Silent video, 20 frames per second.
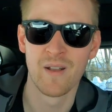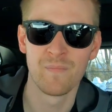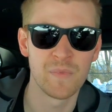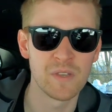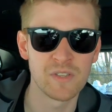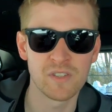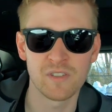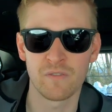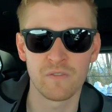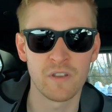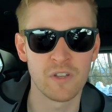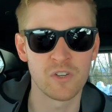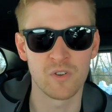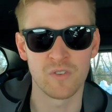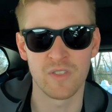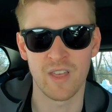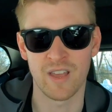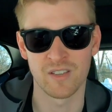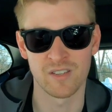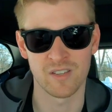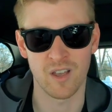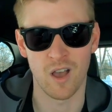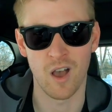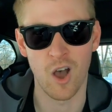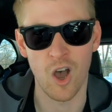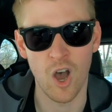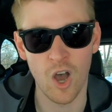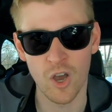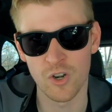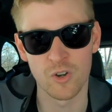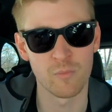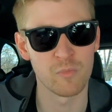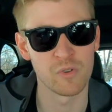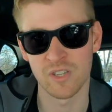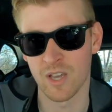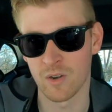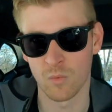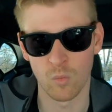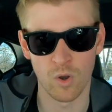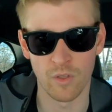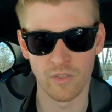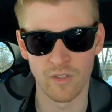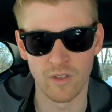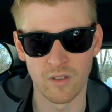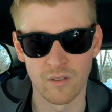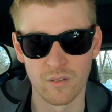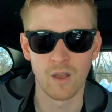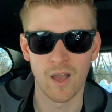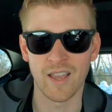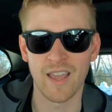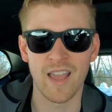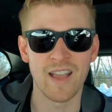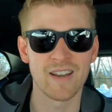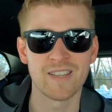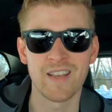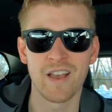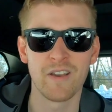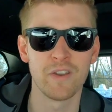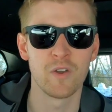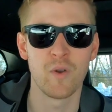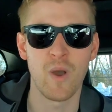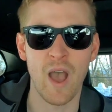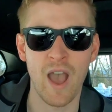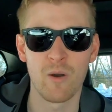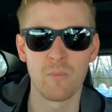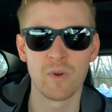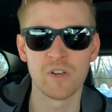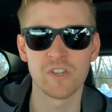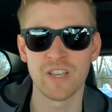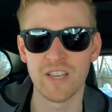this is a feature that is 100% worth it. I can't tell you how much